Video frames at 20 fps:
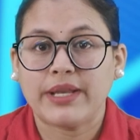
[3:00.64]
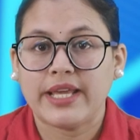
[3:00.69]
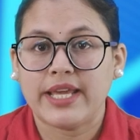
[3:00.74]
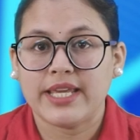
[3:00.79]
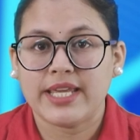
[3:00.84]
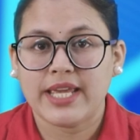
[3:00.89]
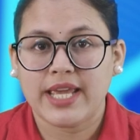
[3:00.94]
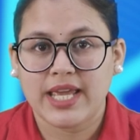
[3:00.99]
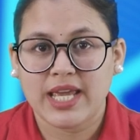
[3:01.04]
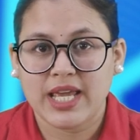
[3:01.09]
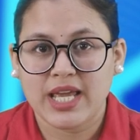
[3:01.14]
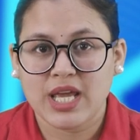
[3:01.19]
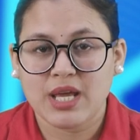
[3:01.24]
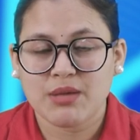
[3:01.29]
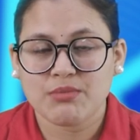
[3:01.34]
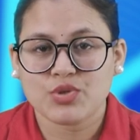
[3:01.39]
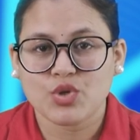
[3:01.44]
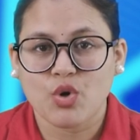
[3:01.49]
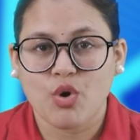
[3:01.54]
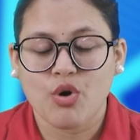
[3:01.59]
play
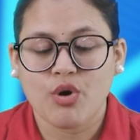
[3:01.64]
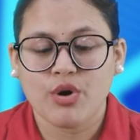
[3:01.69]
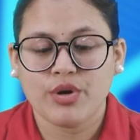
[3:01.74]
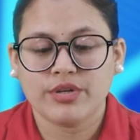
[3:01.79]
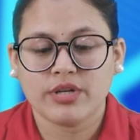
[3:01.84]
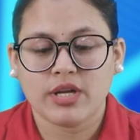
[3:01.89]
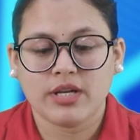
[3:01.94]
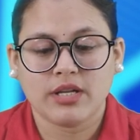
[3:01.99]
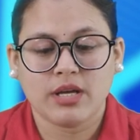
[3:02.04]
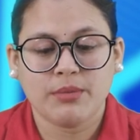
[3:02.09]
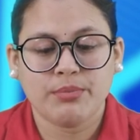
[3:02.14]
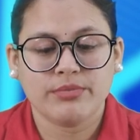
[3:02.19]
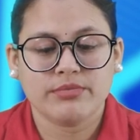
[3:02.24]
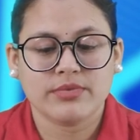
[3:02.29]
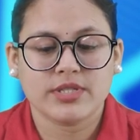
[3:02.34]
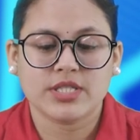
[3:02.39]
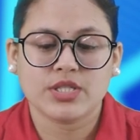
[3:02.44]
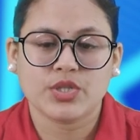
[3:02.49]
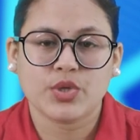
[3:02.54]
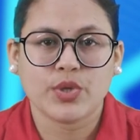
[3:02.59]
games or run up
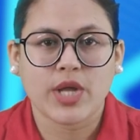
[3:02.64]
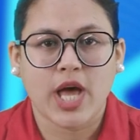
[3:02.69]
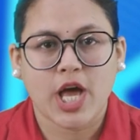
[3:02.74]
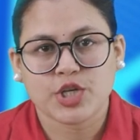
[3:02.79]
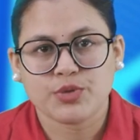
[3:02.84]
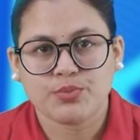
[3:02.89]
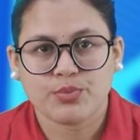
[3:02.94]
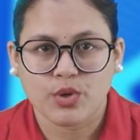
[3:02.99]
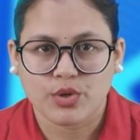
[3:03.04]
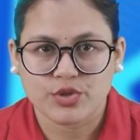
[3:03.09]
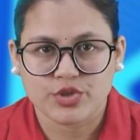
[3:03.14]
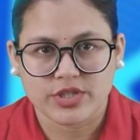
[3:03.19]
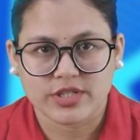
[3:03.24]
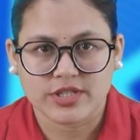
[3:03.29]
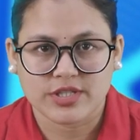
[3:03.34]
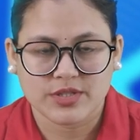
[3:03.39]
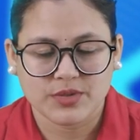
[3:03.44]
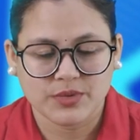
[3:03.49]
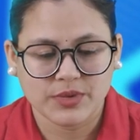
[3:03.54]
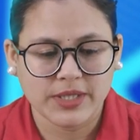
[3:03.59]
Scratch
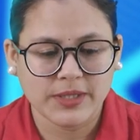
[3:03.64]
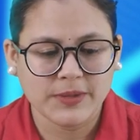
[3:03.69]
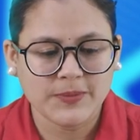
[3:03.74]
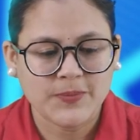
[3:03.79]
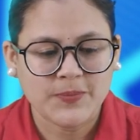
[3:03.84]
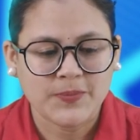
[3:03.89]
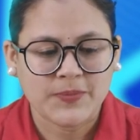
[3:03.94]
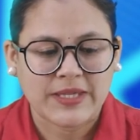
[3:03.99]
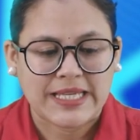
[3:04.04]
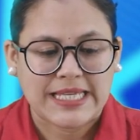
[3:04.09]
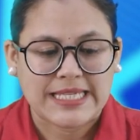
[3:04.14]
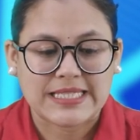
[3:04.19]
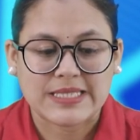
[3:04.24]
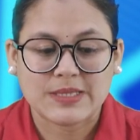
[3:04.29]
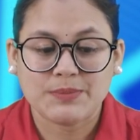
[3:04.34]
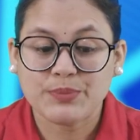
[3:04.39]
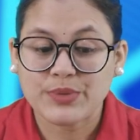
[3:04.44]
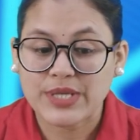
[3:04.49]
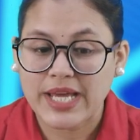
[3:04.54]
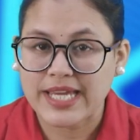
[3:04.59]
projects. Okay.
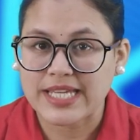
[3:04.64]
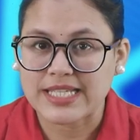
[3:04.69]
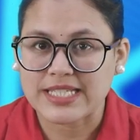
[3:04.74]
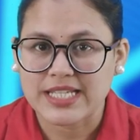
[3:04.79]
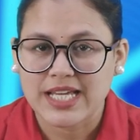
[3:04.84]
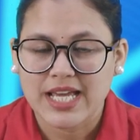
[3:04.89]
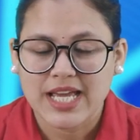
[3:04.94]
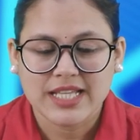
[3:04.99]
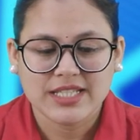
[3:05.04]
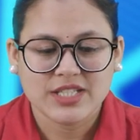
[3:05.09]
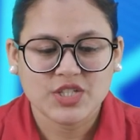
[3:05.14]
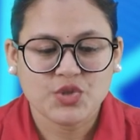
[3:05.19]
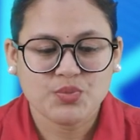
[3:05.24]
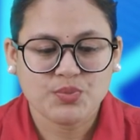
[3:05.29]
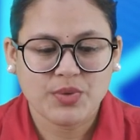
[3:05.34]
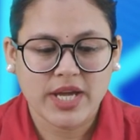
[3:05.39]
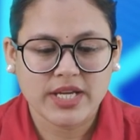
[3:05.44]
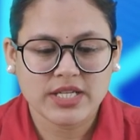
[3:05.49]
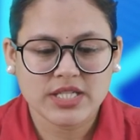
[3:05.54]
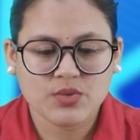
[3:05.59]
Sprite. The
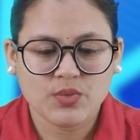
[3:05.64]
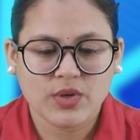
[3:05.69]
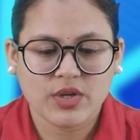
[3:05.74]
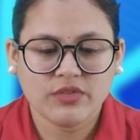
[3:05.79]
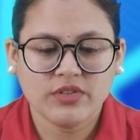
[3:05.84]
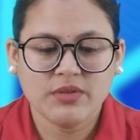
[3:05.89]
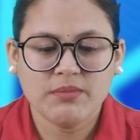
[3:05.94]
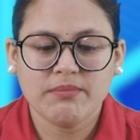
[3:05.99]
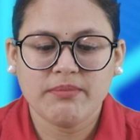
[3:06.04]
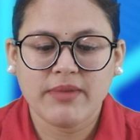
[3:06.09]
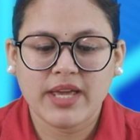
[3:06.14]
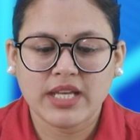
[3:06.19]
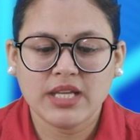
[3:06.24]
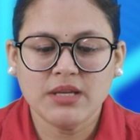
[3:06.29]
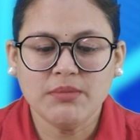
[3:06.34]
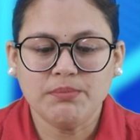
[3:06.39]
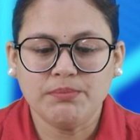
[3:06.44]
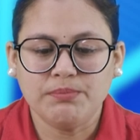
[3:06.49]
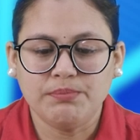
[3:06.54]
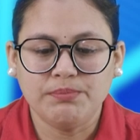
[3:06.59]
sprite is one of the
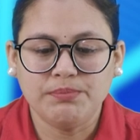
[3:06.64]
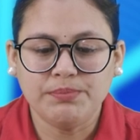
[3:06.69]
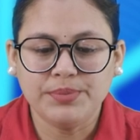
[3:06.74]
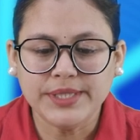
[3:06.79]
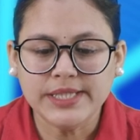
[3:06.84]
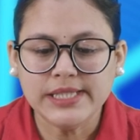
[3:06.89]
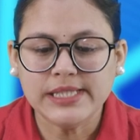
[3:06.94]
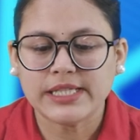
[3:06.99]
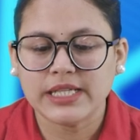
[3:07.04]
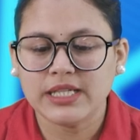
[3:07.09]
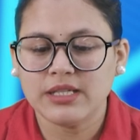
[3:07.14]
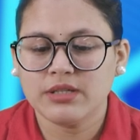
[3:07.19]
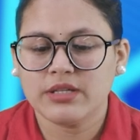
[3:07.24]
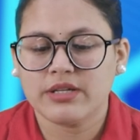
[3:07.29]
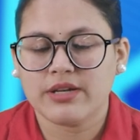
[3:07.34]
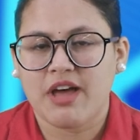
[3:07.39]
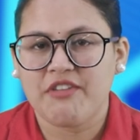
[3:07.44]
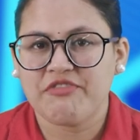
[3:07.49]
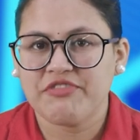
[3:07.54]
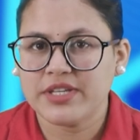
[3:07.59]
many built-in
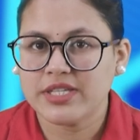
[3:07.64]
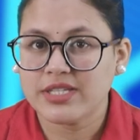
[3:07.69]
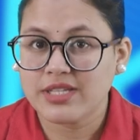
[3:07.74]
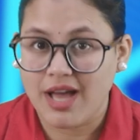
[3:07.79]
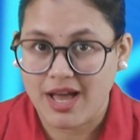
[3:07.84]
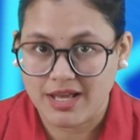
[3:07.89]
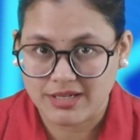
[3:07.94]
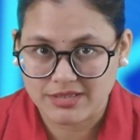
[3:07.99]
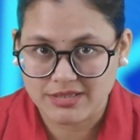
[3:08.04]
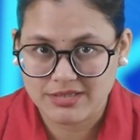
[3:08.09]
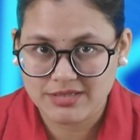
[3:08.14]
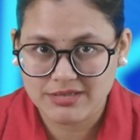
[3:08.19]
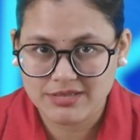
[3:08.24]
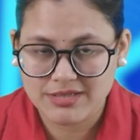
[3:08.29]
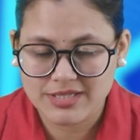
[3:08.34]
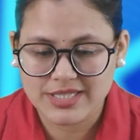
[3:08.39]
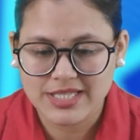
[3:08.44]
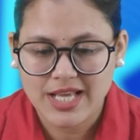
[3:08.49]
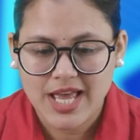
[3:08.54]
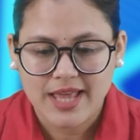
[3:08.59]
graphic
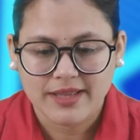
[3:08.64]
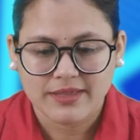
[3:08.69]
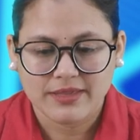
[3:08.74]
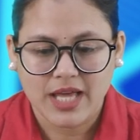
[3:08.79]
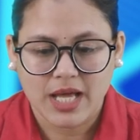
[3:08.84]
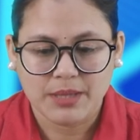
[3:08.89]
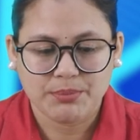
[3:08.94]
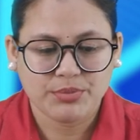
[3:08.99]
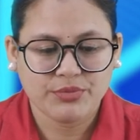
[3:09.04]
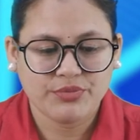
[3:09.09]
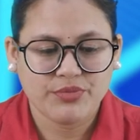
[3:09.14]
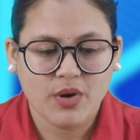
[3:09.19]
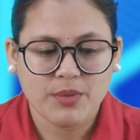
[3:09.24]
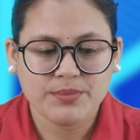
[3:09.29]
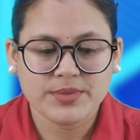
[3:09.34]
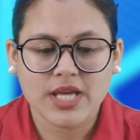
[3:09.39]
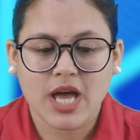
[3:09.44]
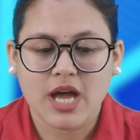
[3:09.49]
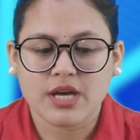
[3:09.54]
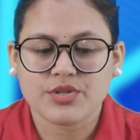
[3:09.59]
characters that
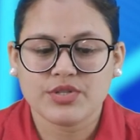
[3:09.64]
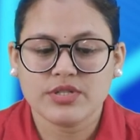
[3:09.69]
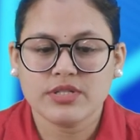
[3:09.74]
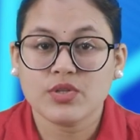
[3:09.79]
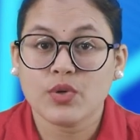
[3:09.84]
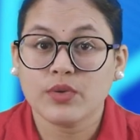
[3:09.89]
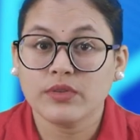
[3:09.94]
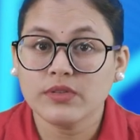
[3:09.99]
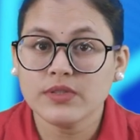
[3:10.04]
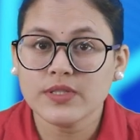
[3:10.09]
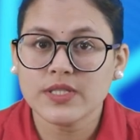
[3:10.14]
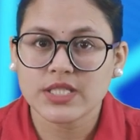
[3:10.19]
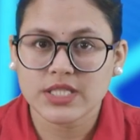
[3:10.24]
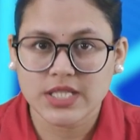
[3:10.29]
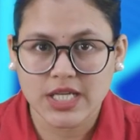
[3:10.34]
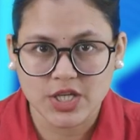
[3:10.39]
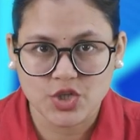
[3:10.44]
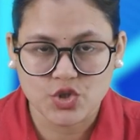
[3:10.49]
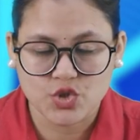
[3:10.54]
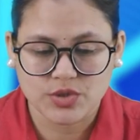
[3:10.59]
performs actions on the
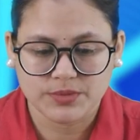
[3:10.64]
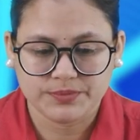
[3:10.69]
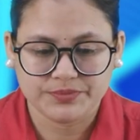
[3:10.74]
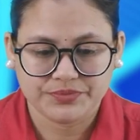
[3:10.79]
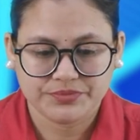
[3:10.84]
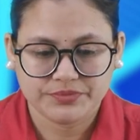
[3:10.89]
stage.